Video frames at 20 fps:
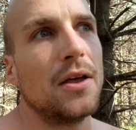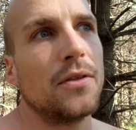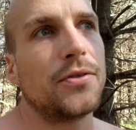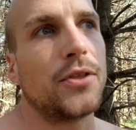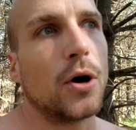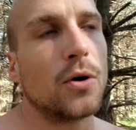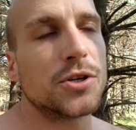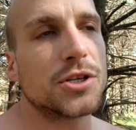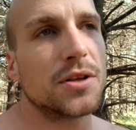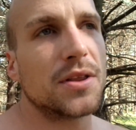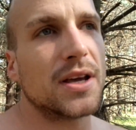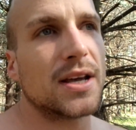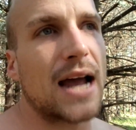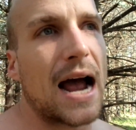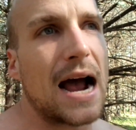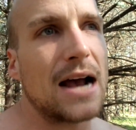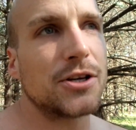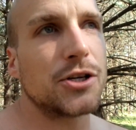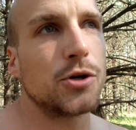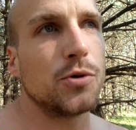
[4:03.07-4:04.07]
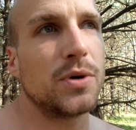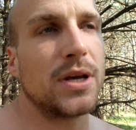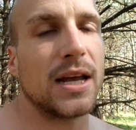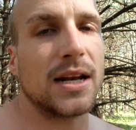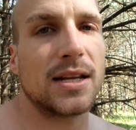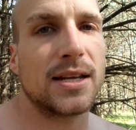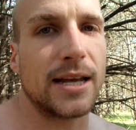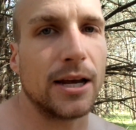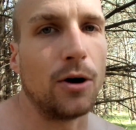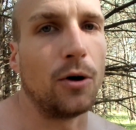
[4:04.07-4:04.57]
those are the guys who
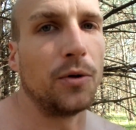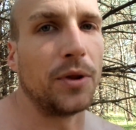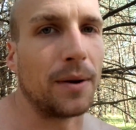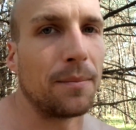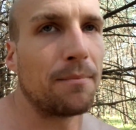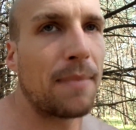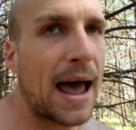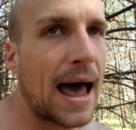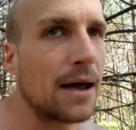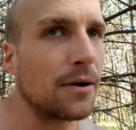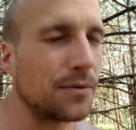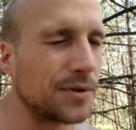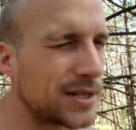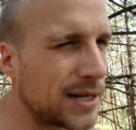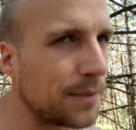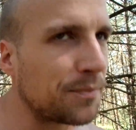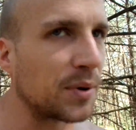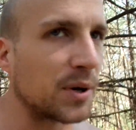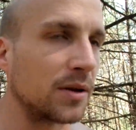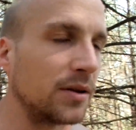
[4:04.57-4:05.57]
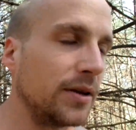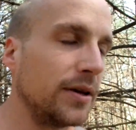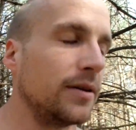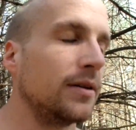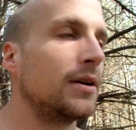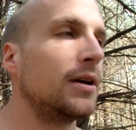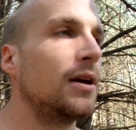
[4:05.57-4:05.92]
get killed in battle, typically.